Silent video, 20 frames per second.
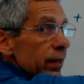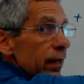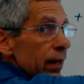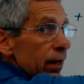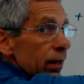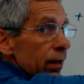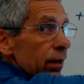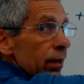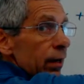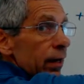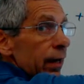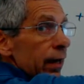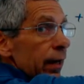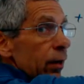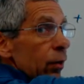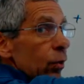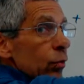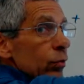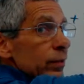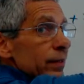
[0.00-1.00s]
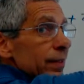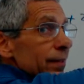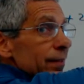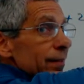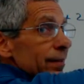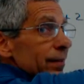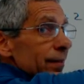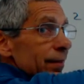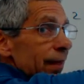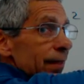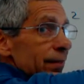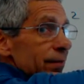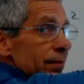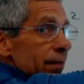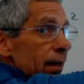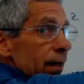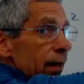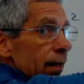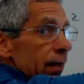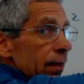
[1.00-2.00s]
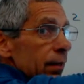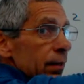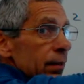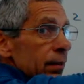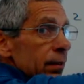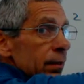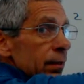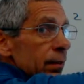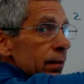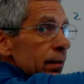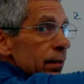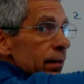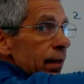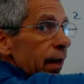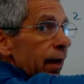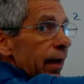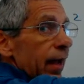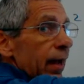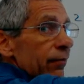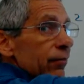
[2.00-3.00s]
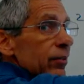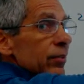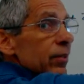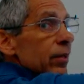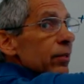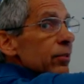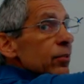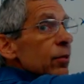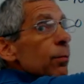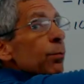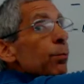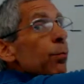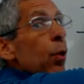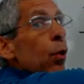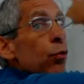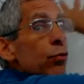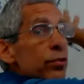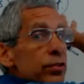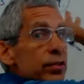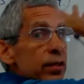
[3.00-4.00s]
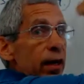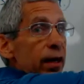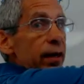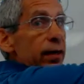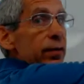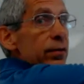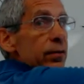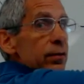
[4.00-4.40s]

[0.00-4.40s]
there, and I only did it to that side. I haven't done it to both sides.